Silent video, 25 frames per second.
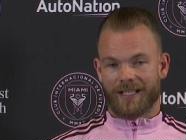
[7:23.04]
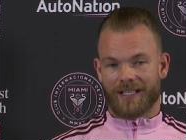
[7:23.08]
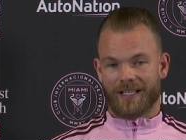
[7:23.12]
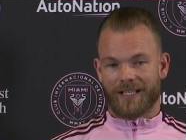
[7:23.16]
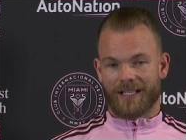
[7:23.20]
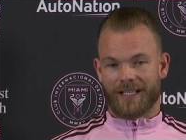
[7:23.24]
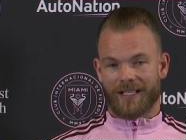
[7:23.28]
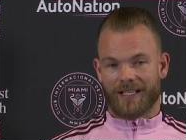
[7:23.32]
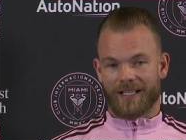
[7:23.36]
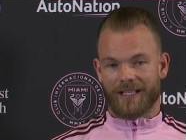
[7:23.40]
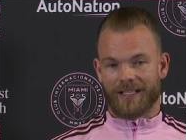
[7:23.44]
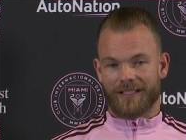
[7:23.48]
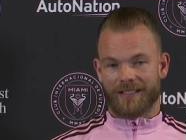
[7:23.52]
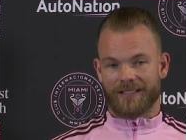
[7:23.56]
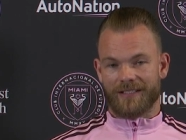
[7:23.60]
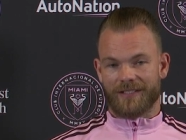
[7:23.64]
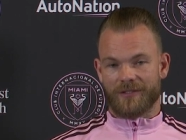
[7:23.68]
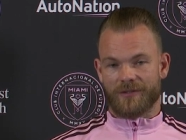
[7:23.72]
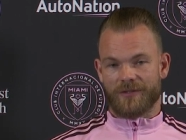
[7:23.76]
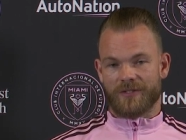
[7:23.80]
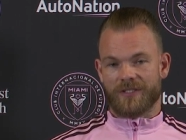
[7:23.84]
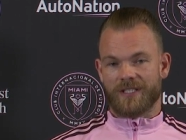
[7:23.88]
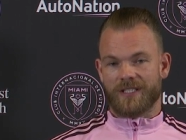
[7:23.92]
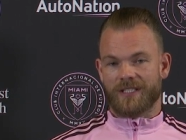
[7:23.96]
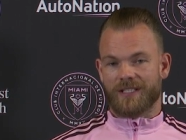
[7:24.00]
And you
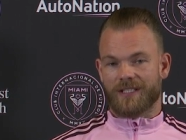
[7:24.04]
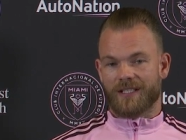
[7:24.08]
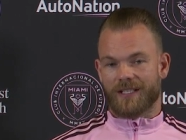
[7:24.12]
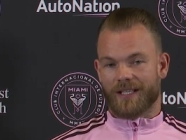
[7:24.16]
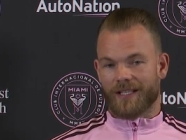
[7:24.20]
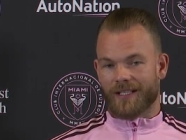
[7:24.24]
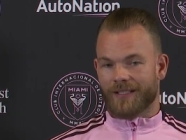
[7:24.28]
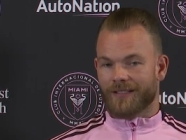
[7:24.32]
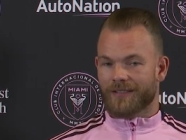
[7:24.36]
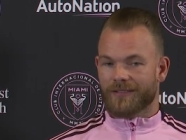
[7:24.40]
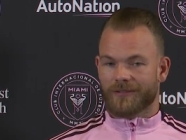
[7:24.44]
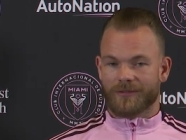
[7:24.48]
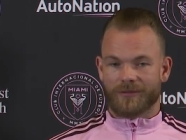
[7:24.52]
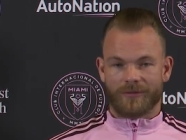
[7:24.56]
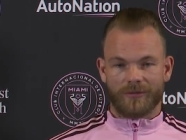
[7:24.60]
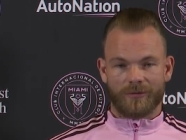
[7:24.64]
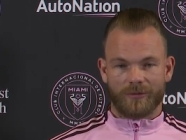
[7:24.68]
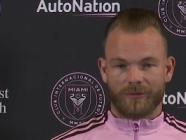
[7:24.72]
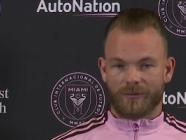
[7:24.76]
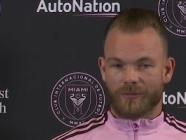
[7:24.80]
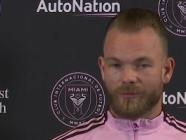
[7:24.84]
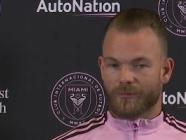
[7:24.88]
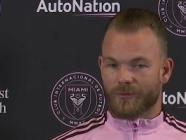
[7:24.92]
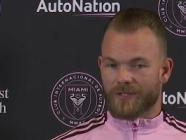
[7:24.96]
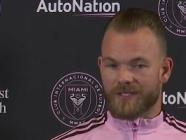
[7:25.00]
see that
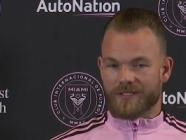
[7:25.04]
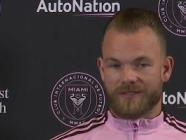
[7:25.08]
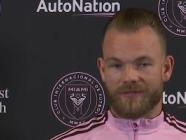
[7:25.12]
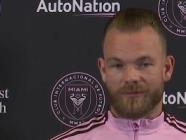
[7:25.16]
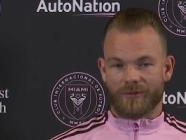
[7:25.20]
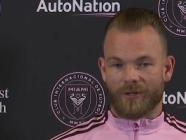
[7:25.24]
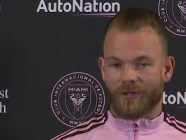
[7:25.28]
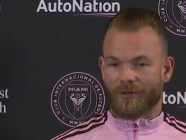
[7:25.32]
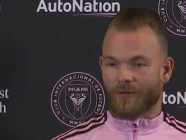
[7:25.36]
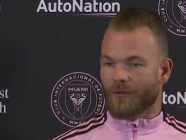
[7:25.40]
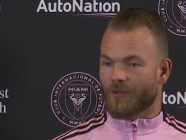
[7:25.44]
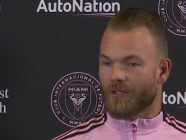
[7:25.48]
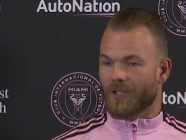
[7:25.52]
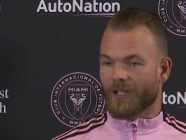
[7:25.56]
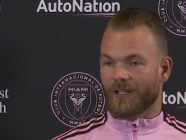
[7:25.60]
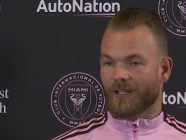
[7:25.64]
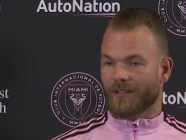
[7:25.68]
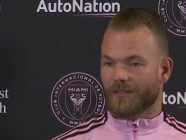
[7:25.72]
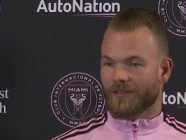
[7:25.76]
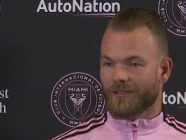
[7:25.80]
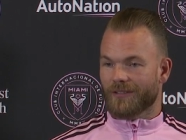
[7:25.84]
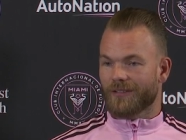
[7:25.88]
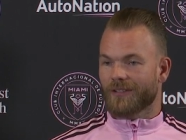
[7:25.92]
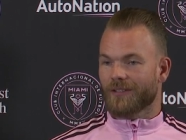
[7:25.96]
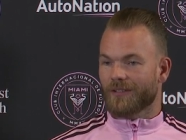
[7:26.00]
we struggle
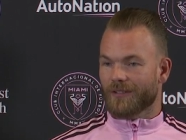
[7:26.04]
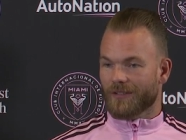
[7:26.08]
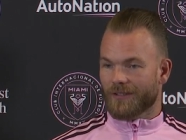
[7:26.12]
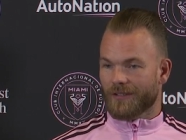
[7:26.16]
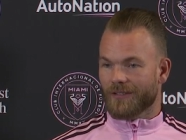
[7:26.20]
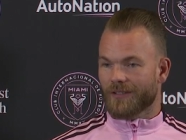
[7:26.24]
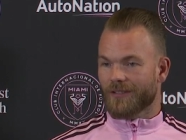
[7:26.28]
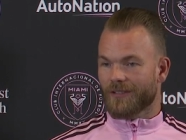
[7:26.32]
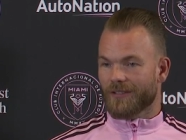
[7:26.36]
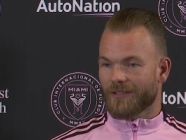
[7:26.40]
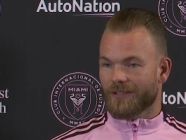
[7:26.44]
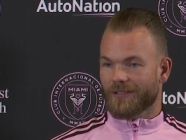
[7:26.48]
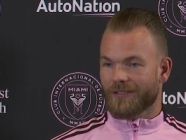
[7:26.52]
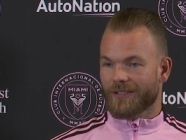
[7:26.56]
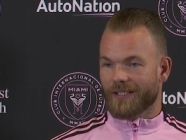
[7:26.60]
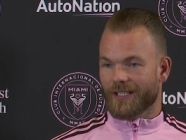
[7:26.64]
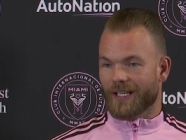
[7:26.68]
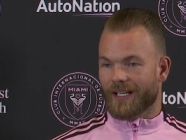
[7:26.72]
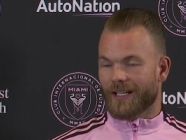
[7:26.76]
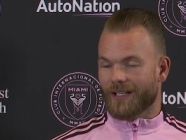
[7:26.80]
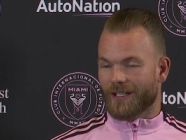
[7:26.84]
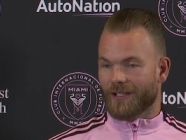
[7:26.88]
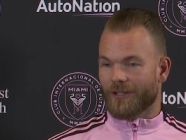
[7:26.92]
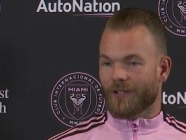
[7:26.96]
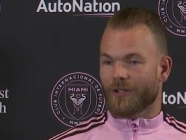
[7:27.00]

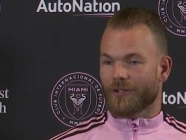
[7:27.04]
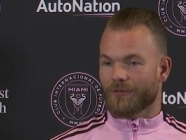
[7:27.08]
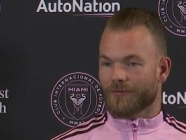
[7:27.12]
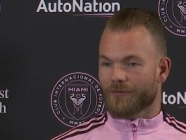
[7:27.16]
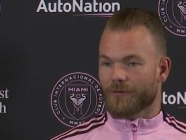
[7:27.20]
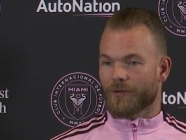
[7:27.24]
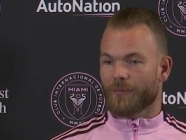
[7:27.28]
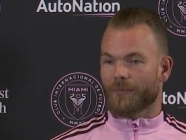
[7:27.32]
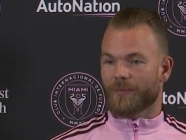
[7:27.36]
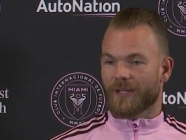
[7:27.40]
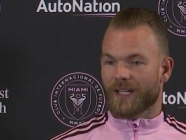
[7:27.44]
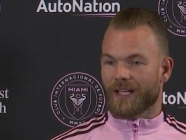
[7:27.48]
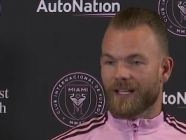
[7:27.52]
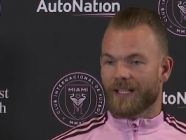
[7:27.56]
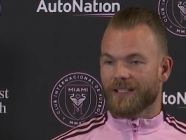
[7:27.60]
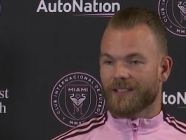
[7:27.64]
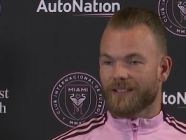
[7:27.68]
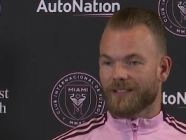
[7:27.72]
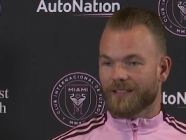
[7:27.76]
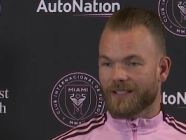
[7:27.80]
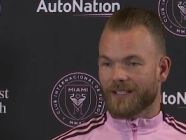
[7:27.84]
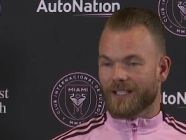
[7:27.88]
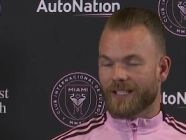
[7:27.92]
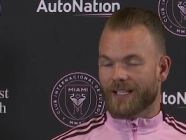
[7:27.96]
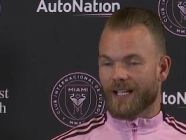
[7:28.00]
a lot from that.
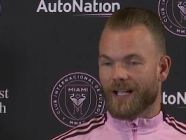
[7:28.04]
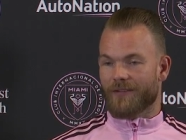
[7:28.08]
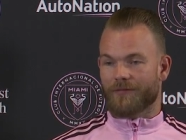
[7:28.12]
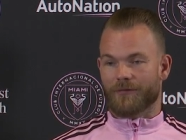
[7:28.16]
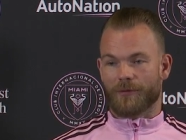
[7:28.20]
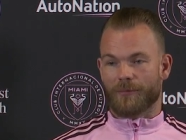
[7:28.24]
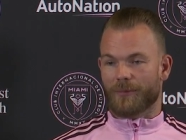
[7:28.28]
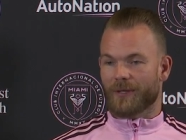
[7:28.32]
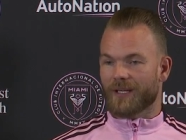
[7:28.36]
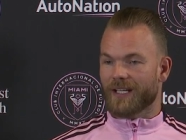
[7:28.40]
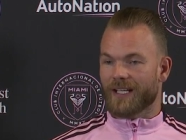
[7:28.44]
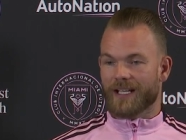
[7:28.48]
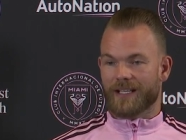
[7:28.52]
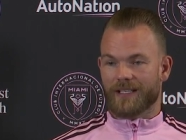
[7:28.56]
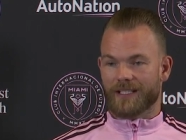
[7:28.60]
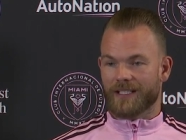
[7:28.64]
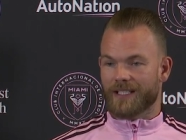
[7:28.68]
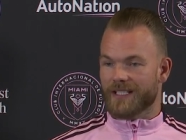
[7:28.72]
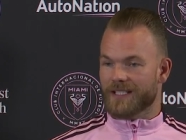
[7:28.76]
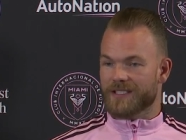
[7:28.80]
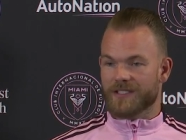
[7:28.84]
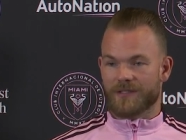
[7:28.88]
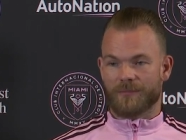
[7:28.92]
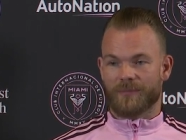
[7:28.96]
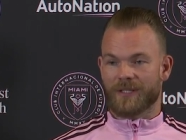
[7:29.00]
Like everybody
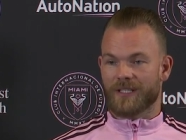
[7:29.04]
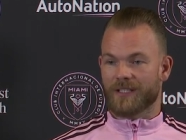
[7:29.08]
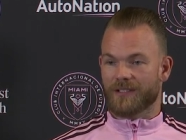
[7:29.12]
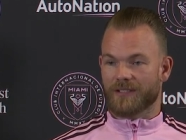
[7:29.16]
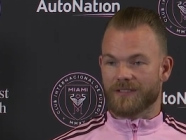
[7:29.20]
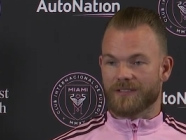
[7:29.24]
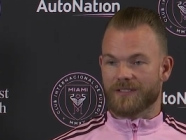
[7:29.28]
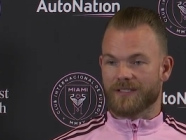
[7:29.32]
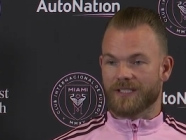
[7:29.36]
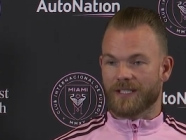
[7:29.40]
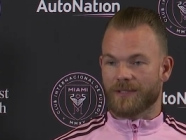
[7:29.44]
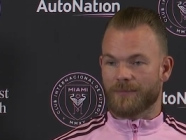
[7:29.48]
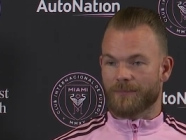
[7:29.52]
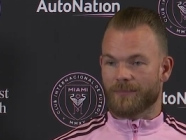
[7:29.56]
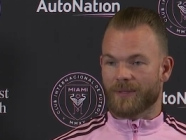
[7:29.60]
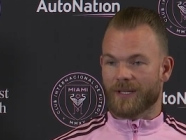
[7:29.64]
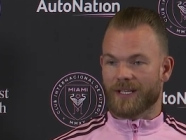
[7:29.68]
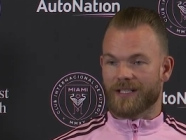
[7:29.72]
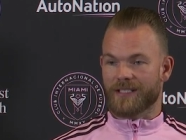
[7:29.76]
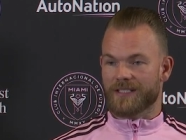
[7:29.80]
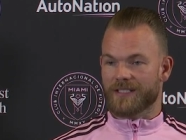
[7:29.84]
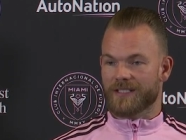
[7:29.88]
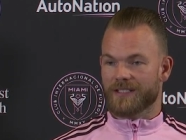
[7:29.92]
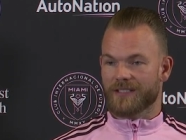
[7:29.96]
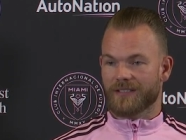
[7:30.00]
needs to be on the same
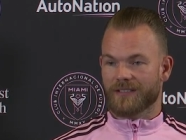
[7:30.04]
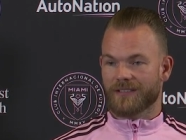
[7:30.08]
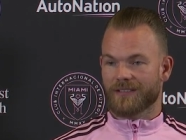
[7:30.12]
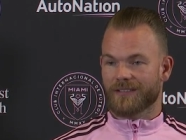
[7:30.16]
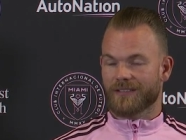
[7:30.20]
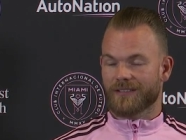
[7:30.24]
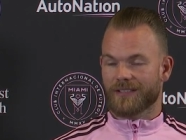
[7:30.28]
page.